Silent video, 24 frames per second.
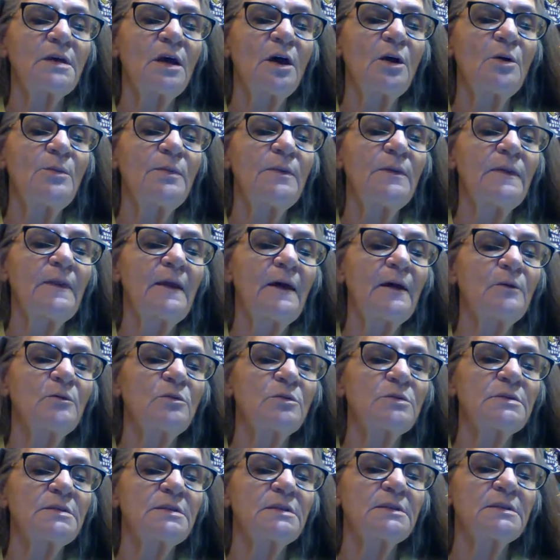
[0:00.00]
hoping they
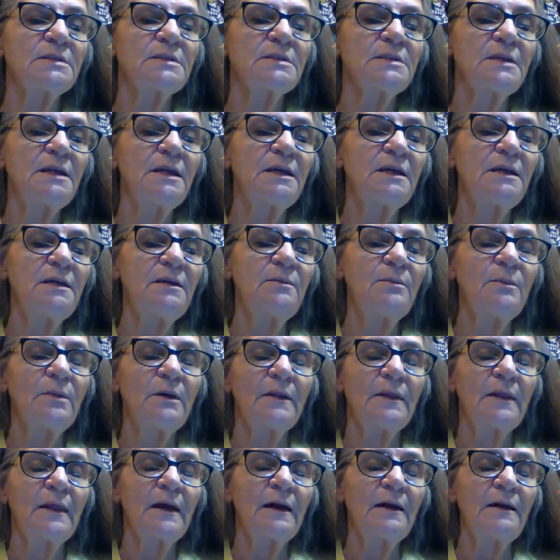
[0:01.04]
will succeed,
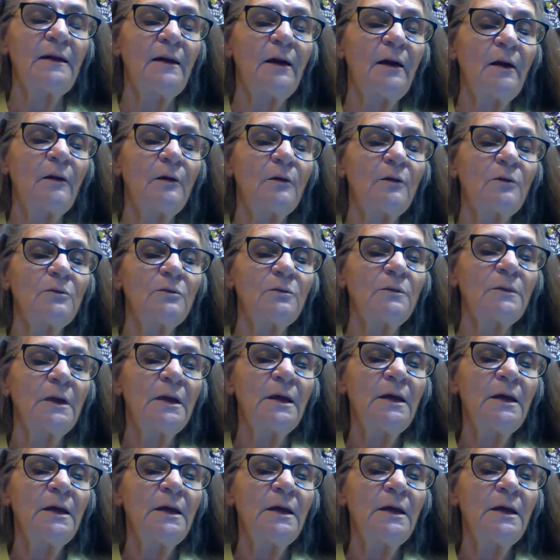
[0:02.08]
but they don't.